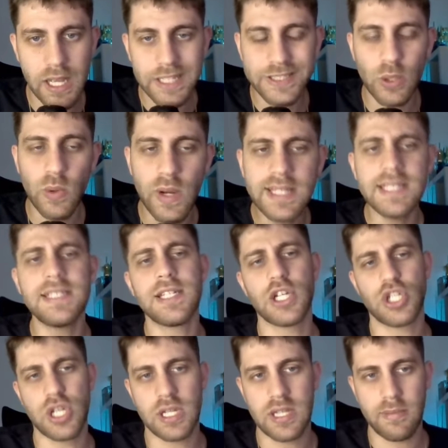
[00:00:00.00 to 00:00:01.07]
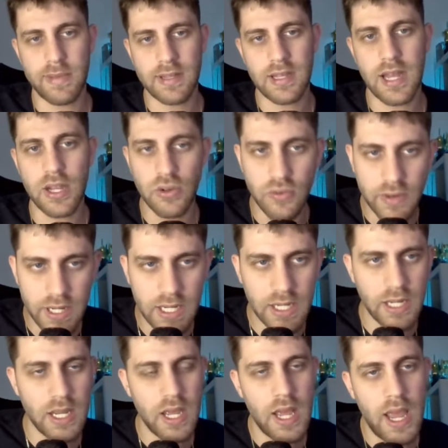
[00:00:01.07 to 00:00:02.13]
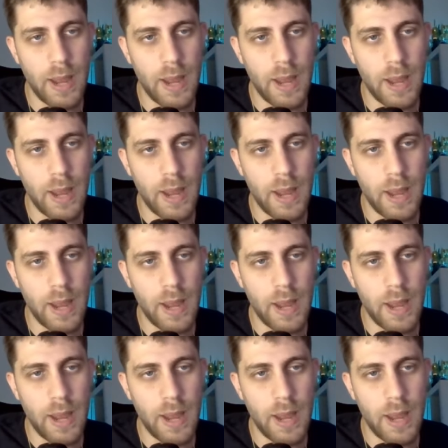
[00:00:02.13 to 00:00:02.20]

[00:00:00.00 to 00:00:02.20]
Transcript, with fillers: So ladies and gentlemen, I really